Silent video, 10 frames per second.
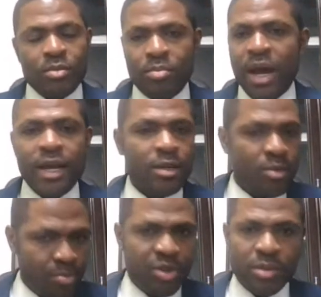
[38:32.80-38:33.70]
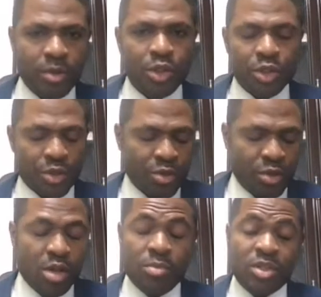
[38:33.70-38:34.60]
buying pretty much
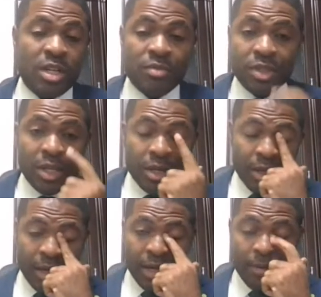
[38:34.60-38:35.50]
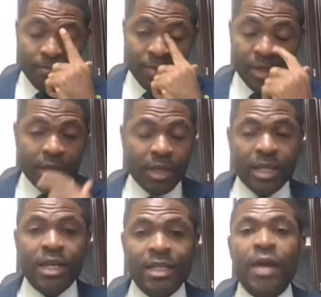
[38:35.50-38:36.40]
almost everything,
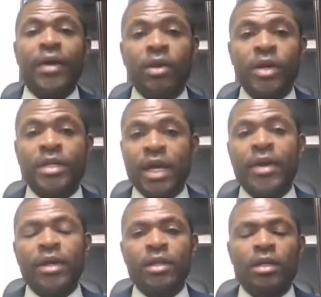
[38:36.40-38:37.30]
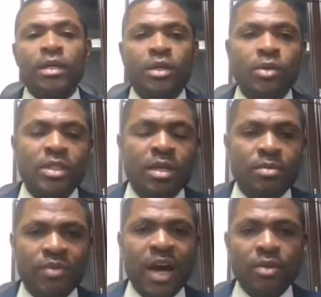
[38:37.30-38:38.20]
either directly or indirectly, in terms
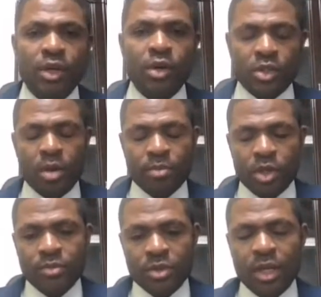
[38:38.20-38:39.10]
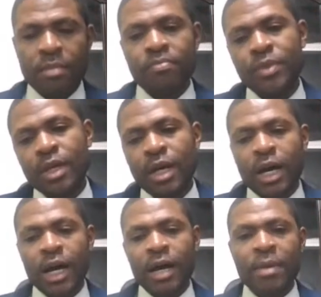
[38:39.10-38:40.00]
of how the cost comes to them,
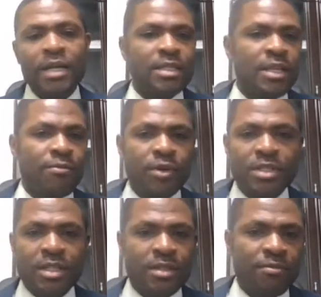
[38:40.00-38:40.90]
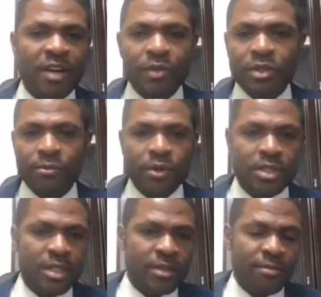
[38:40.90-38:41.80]
I'd say 465, between
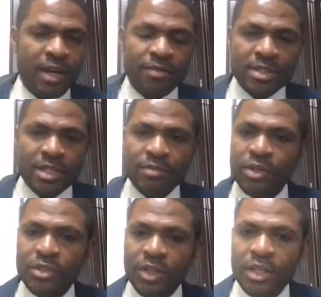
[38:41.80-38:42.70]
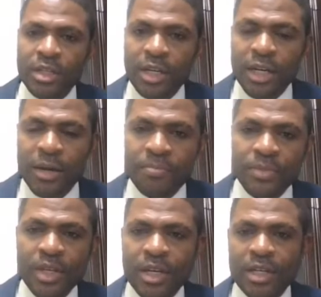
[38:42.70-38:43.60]
465 and 700
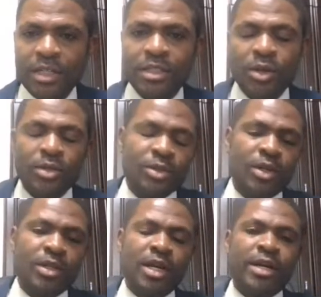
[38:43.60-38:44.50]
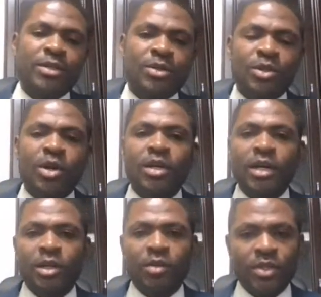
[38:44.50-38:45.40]
Naira to dollar,
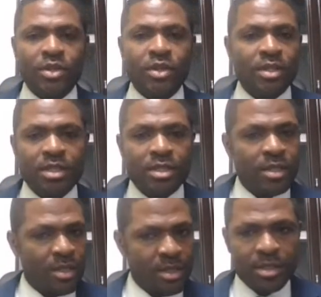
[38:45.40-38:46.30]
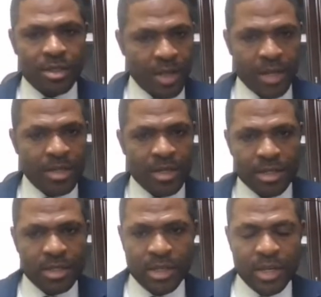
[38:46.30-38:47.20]
and all of a sudden it's as of
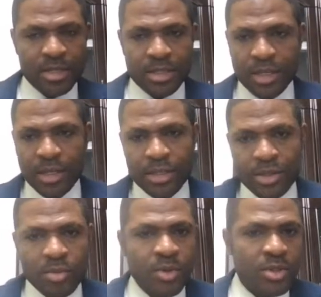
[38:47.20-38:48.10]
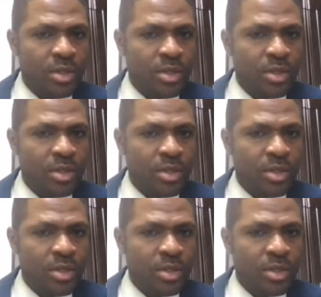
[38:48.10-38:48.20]
yesterday it's over